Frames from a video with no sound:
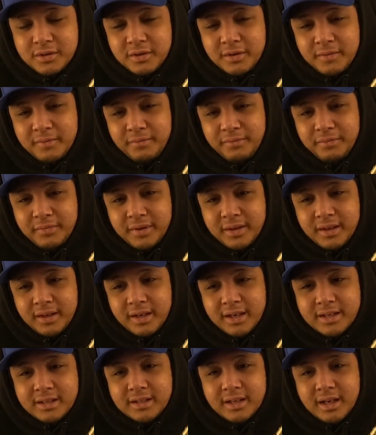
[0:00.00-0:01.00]
He's
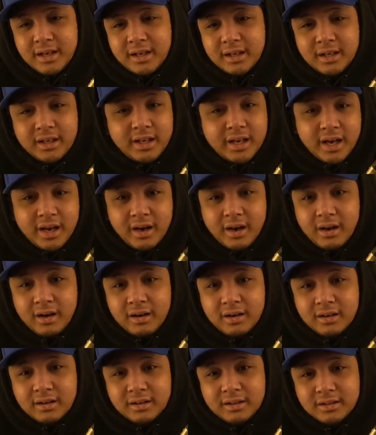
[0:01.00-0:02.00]
going to let
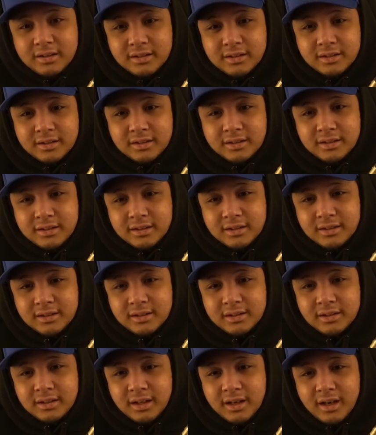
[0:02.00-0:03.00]
loose, he's
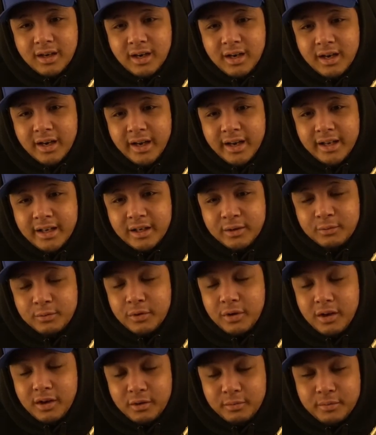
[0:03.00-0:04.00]
not gonna care,
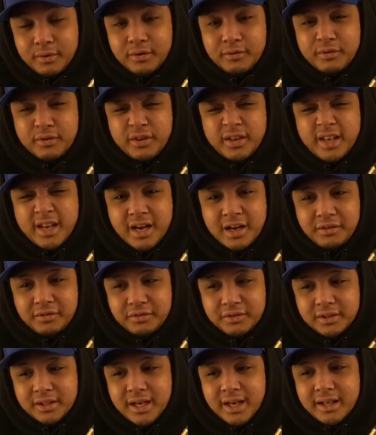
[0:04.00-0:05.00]

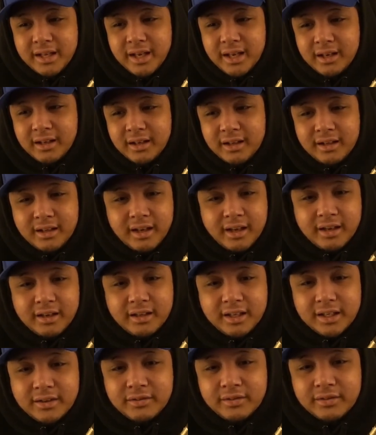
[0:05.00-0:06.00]
and it will all
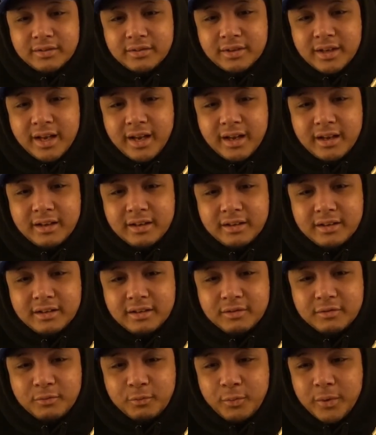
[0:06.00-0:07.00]
be for the Alpha at
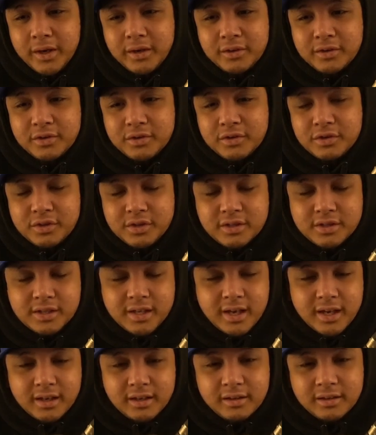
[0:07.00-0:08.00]
the end of the day,
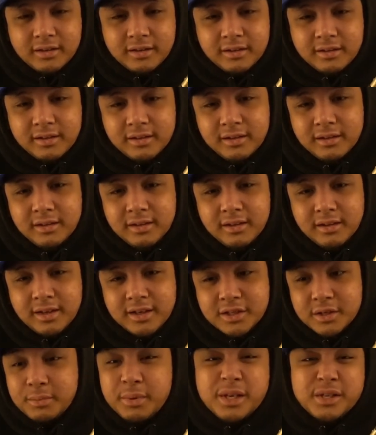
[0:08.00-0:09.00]
even
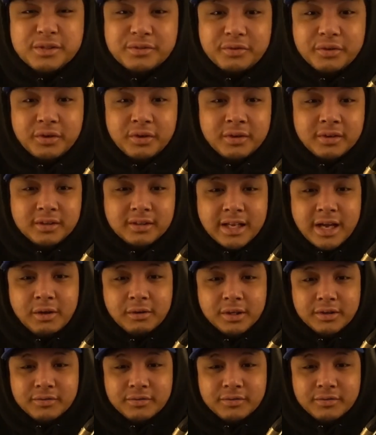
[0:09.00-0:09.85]
when she's dead.